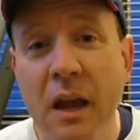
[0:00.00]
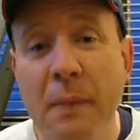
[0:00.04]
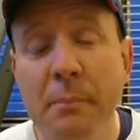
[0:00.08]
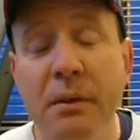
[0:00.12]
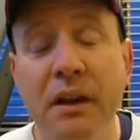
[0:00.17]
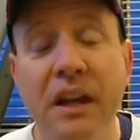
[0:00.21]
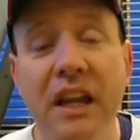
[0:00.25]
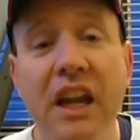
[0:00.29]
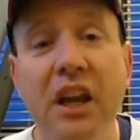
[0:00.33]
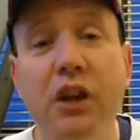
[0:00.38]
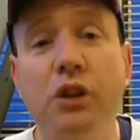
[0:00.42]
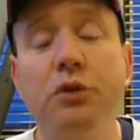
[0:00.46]

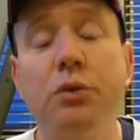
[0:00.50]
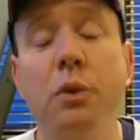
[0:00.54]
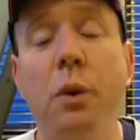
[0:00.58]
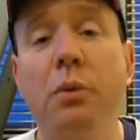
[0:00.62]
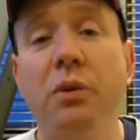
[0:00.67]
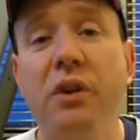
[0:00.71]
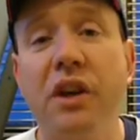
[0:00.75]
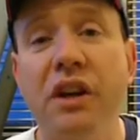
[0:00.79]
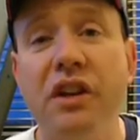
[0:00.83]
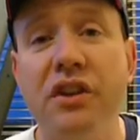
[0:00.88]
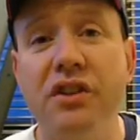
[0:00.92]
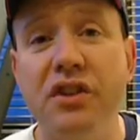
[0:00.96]
But here's what
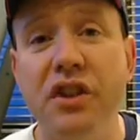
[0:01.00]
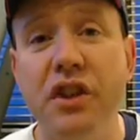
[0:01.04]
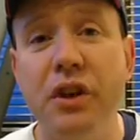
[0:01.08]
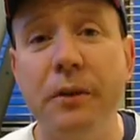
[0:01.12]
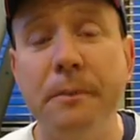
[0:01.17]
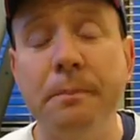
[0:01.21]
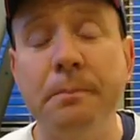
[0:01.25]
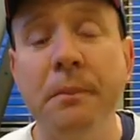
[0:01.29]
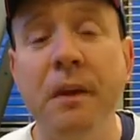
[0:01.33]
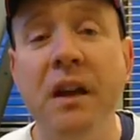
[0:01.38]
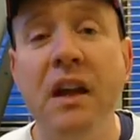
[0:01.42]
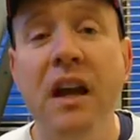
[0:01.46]
we're going to
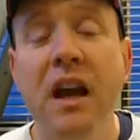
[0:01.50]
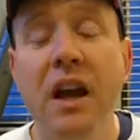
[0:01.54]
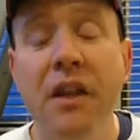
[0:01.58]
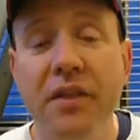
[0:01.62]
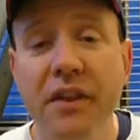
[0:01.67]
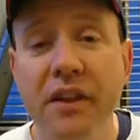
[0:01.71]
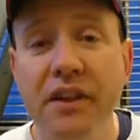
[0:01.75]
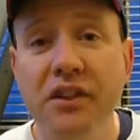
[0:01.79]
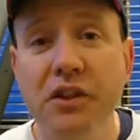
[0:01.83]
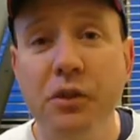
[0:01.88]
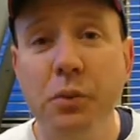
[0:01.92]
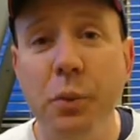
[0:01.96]
do.
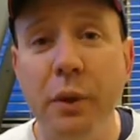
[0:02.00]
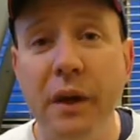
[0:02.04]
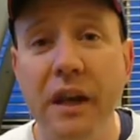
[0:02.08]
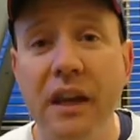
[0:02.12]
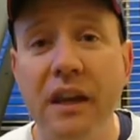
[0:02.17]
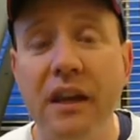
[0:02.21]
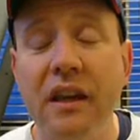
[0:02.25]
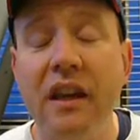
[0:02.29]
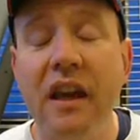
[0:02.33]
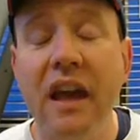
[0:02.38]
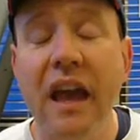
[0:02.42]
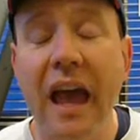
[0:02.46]
This
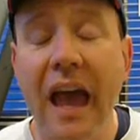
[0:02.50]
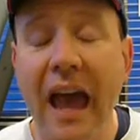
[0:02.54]
week,